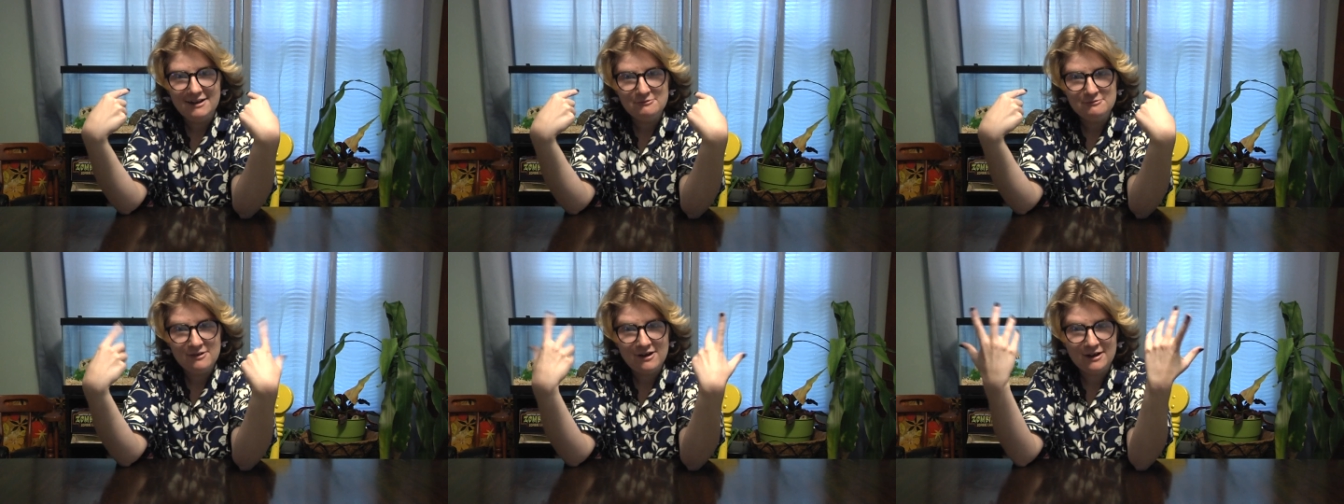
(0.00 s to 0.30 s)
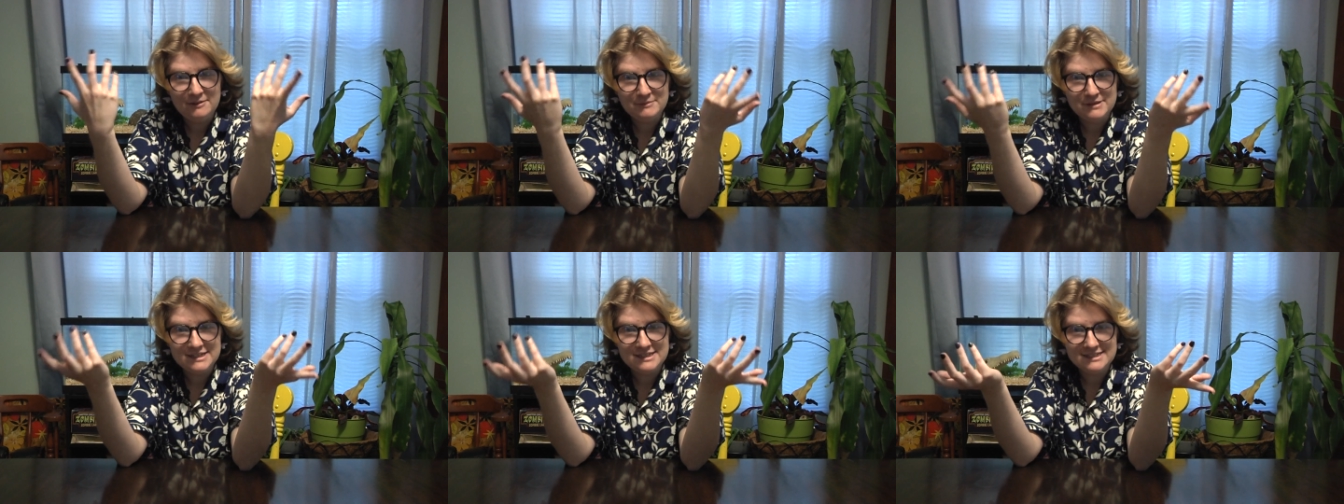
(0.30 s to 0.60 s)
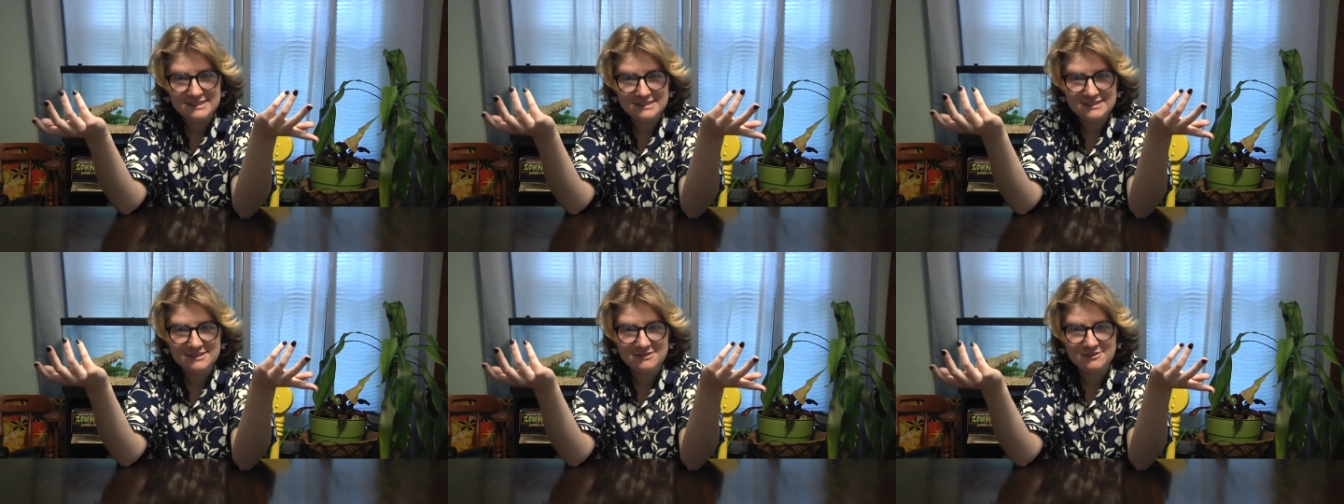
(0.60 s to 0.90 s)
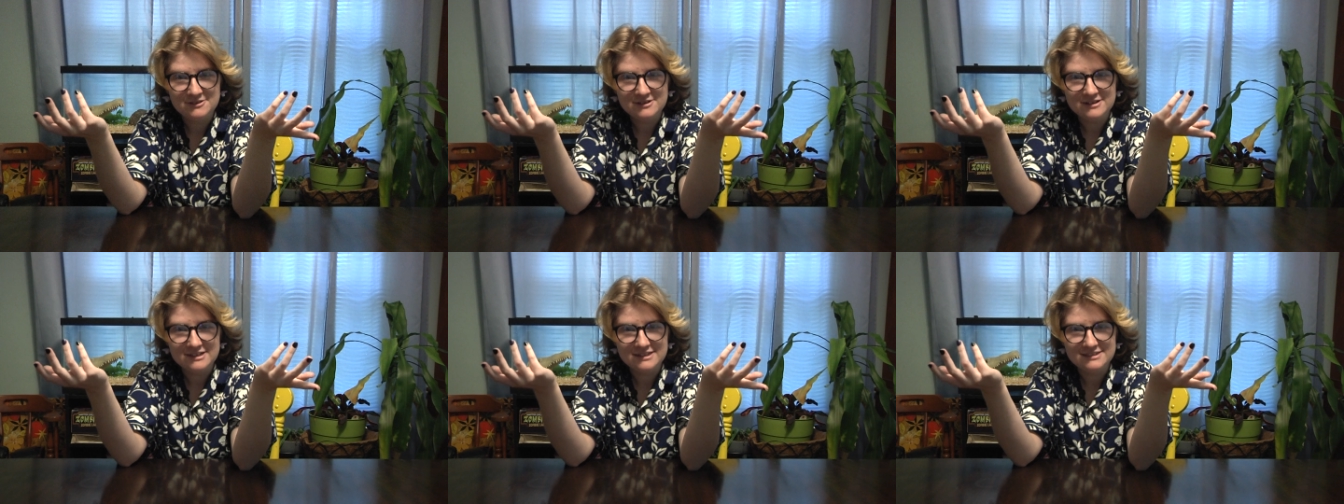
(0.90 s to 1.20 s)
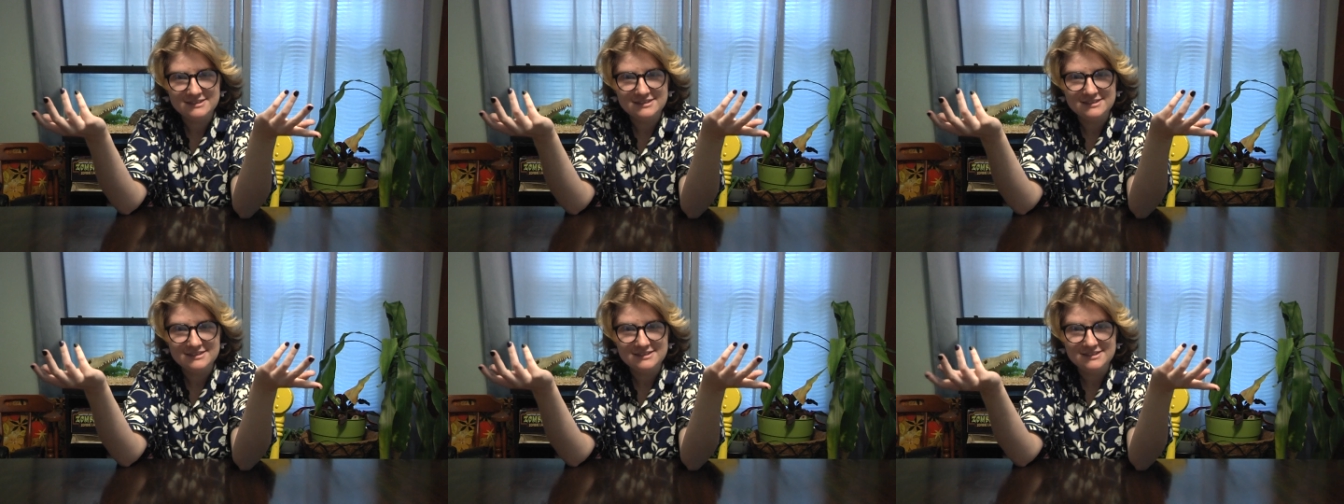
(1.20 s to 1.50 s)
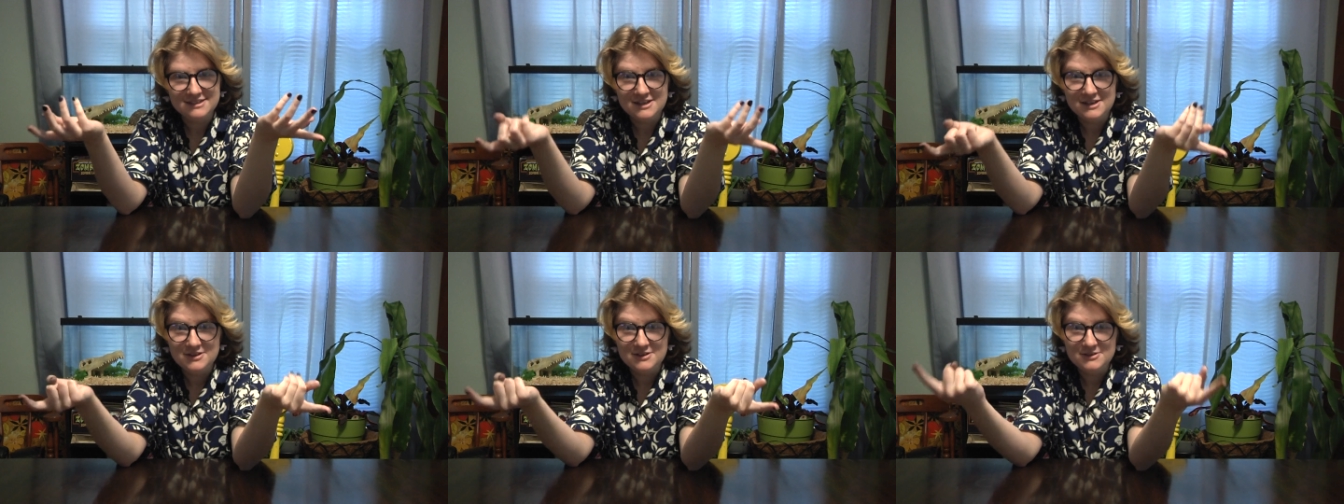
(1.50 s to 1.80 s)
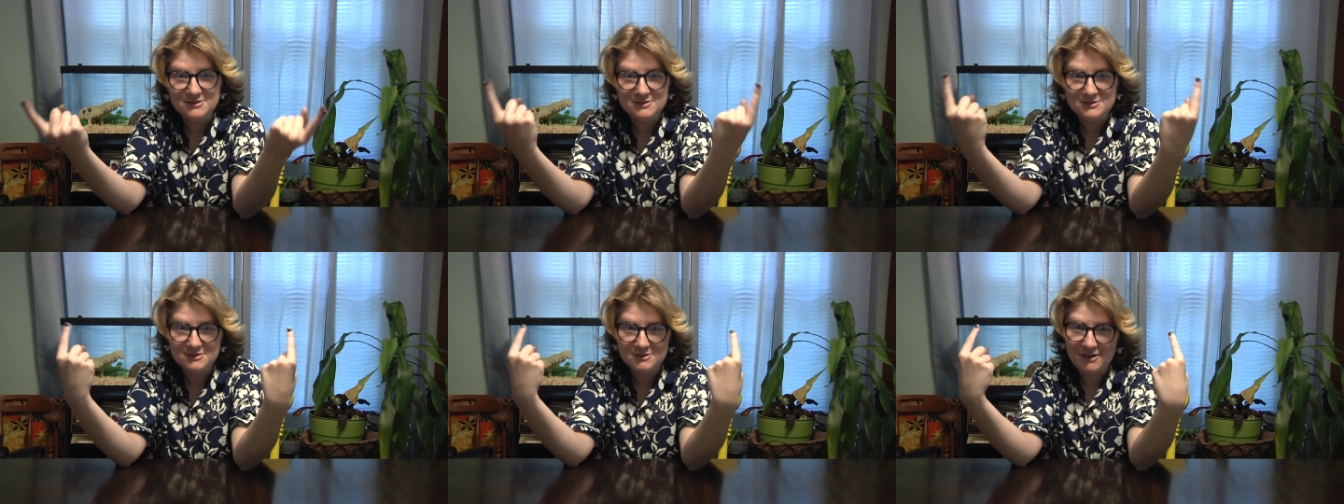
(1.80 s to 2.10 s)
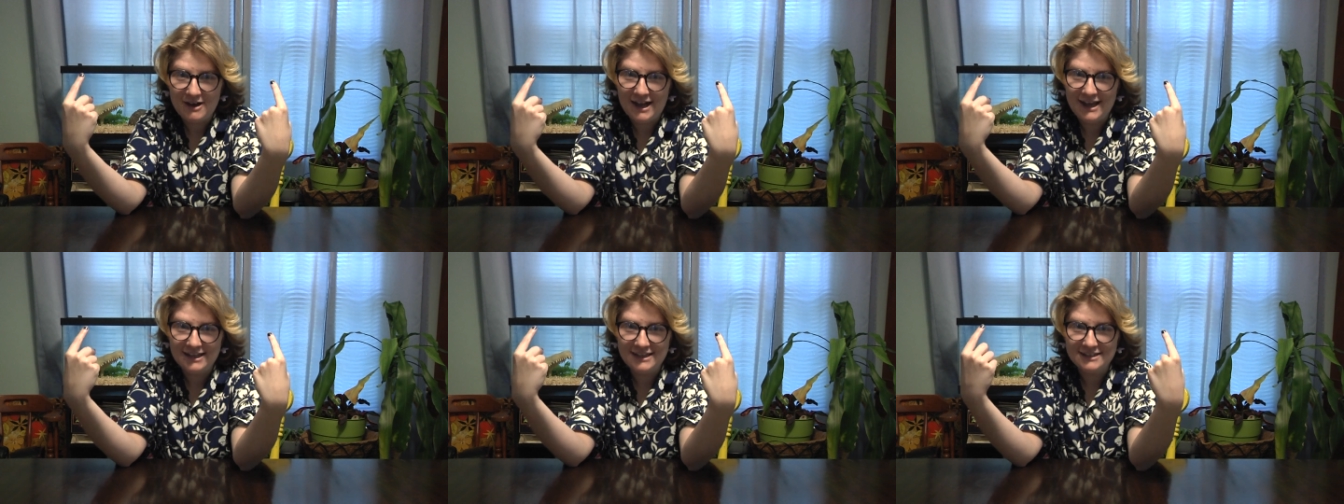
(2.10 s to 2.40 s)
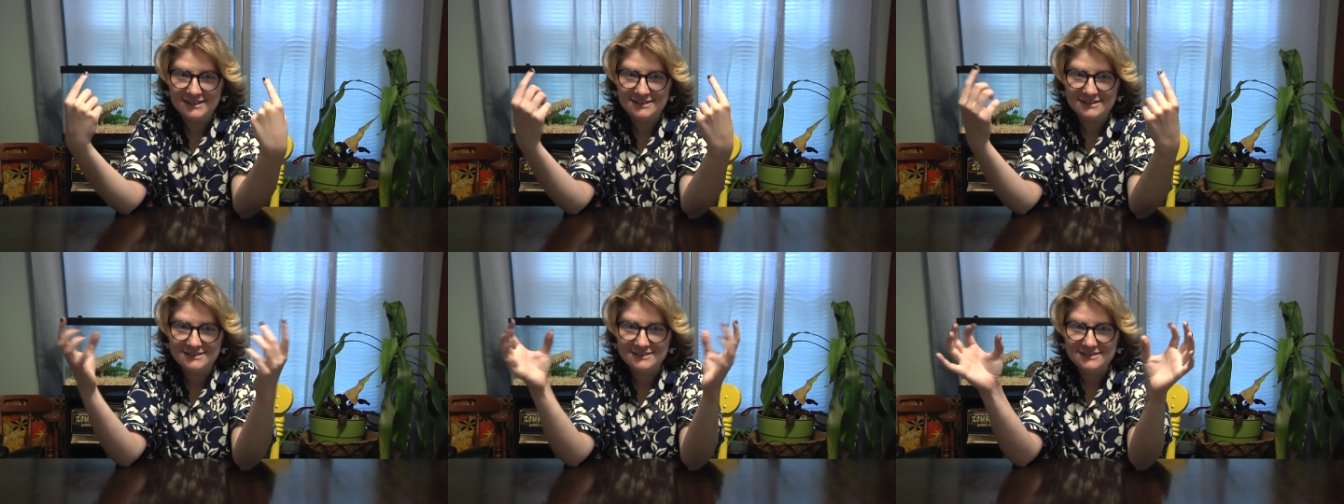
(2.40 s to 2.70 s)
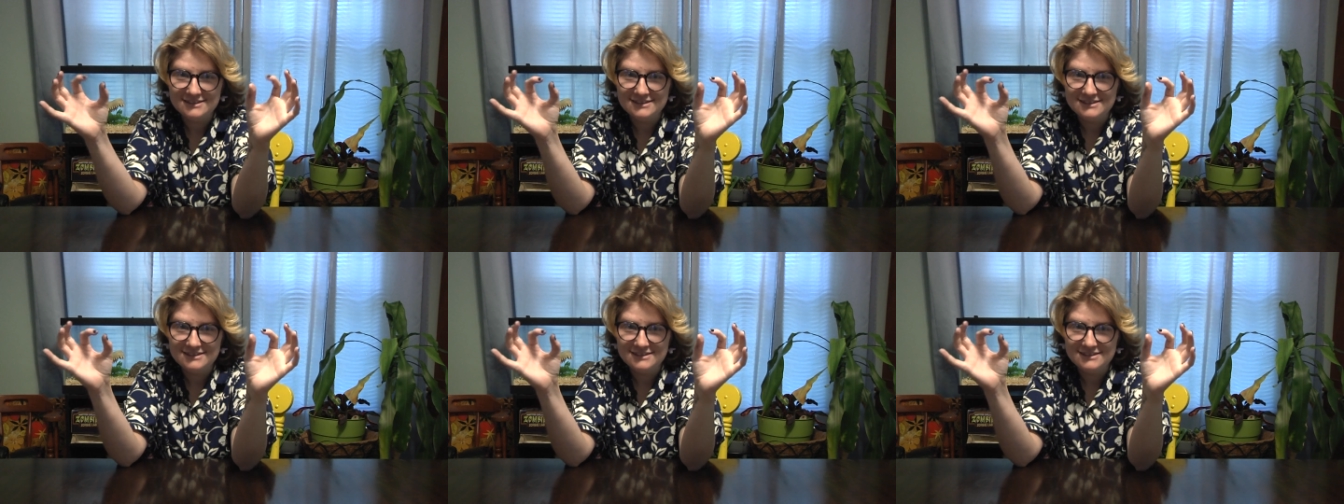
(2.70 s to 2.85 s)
Well, I'm a decent artist, so I can